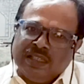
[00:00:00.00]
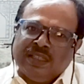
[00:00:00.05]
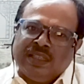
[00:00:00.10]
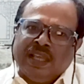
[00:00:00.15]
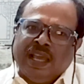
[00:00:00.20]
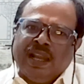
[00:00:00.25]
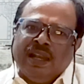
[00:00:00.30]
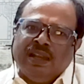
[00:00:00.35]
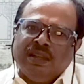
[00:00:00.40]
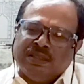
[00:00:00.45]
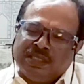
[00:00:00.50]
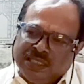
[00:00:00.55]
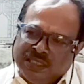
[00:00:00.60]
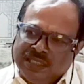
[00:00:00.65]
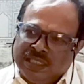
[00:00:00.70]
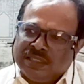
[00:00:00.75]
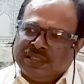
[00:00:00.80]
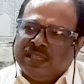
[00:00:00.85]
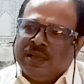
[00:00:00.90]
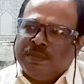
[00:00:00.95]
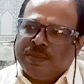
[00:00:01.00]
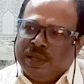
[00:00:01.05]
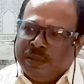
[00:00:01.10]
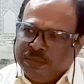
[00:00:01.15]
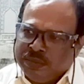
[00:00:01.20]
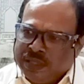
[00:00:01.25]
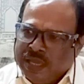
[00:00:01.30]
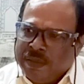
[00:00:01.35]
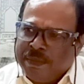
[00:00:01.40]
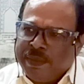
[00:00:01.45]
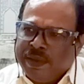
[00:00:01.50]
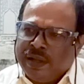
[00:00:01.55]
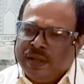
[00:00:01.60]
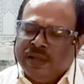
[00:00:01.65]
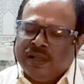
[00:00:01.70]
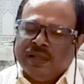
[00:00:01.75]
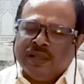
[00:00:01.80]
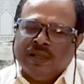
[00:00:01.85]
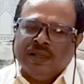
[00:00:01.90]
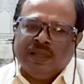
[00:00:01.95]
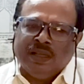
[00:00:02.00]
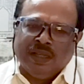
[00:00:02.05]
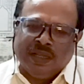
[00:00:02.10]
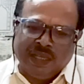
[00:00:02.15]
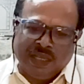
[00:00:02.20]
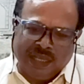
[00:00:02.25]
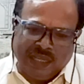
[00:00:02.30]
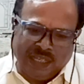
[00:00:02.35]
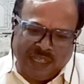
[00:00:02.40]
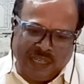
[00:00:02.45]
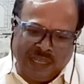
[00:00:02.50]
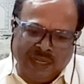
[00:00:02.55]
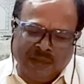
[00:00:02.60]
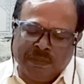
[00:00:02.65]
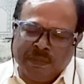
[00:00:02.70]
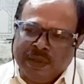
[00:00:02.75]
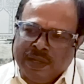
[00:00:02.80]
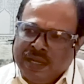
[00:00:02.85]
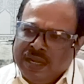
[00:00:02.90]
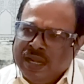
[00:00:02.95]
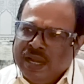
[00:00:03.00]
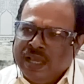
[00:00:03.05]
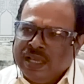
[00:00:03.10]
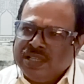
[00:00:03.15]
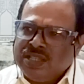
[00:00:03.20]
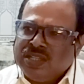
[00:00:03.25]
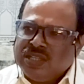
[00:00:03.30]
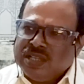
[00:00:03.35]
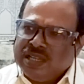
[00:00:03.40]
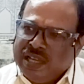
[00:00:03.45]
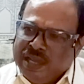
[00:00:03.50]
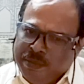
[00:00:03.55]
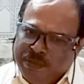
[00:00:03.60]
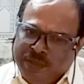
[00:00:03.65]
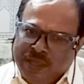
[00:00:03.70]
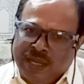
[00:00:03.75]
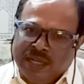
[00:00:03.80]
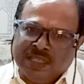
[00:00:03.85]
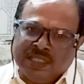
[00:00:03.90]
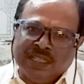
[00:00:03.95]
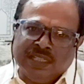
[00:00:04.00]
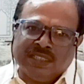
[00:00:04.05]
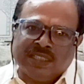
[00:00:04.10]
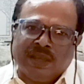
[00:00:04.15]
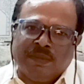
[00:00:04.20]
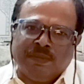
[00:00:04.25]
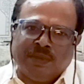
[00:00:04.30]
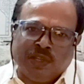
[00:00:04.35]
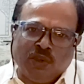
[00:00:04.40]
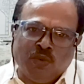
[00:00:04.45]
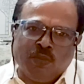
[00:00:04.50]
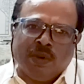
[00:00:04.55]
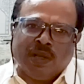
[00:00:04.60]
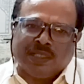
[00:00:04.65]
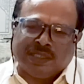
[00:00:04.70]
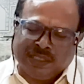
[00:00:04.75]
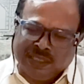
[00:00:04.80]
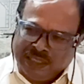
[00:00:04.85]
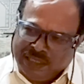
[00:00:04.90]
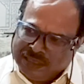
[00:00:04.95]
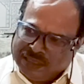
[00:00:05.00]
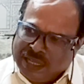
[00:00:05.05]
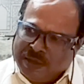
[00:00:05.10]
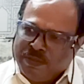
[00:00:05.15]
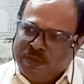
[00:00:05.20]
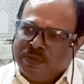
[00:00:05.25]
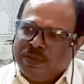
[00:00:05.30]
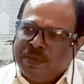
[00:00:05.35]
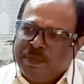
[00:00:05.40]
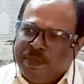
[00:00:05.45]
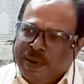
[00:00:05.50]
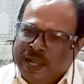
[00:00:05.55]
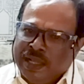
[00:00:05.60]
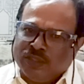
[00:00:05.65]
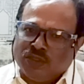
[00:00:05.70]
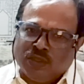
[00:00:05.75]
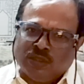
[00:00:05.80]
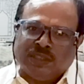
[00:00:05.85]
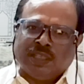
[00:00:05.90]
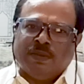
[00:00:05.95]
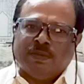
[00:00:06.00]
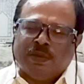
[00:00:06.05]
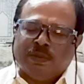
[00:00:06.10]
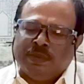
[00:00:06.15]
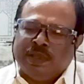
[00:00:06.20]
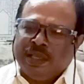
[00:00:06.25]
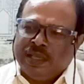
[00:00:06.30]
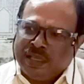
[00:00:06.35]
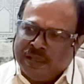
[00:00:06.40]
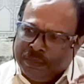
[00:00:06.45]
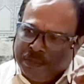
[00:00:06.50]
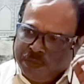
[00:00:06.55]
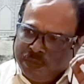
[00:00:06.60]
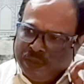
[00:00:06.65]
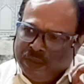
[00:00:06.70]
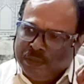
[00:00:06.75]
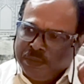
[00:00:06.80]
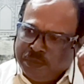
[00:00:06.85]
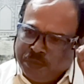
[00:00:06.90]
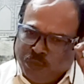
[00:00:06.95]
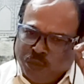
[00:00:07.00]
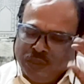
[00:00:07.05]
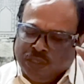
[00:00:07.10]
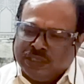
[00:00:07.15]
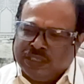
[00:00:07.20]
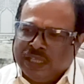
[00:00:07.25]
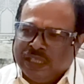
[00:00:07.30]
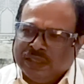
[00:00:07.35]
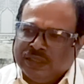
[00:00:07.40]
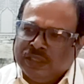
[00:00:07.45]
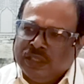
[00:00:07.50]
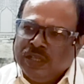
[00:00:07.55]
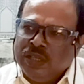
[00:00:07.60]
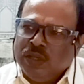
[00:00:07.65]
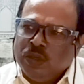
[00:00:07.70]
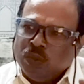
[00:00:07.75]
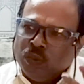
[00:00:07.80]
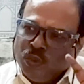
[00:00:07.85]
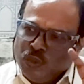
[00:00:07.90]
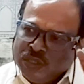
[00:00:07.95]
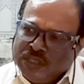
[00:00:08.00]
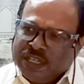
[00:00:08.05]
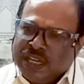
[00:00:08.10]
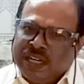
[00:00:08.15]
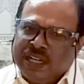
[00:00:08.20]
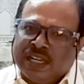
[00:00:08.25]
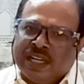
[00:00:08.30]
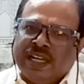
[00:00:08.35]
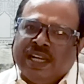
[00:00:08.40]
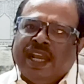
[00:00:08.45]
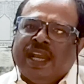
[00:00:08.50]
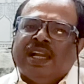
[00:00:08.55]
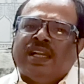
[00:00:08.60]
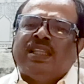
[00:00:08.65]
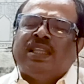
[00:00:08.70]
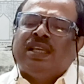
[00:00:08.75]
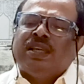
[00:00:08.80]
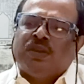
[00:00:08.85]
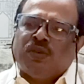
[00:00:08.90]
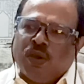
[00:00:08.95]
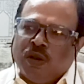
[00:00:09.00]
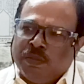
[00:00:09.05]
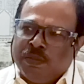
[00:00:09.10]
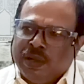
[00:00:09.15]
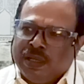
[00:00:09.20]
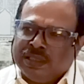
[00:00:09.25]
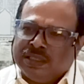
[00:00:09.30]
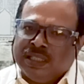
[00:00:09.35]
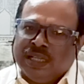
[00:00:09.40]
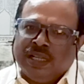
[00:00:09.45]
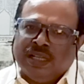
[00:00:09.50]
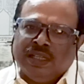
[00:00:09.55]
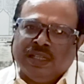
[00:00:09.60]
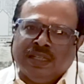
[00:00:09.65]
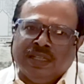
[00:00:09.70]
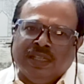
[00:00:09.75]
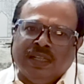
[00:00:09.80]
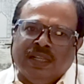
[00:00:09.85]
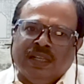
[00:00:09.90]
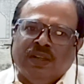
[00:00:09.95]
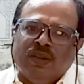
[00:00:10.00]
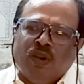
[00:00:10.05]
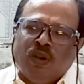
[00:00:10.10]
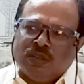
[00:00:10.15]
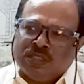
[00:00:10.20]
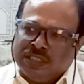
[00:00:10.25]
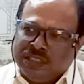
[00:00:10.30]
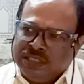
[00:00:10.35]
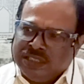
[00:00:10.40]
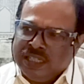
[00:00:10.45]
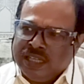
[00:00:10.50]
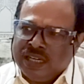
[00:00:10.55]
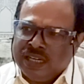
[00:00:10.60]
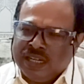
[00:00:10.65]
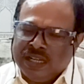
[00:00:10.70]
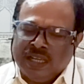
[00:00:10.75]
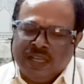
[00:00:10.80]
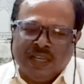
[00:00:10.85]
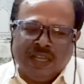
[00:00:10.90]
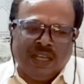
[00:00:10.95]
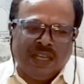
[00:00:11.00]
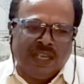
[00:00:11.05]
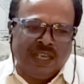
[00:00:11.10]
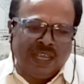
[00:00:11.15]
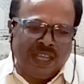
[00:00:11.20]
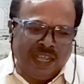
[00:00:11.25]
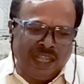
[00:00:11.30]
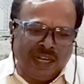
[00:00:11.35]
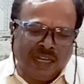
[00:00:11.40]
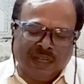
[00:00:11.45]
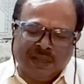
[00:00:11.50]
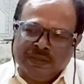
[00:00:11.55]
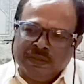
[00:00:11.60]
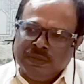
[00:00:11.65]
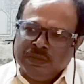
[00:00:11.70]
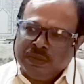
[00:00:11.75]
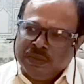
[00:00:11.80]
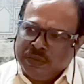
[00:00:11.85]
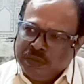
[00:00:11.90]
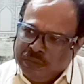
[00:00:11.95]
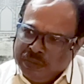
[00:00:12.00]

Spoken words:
then seizures sometimes happen. In middle age, if there is any some tumors in the some of the brains or some of the positions which can create the convulsion or seizure. In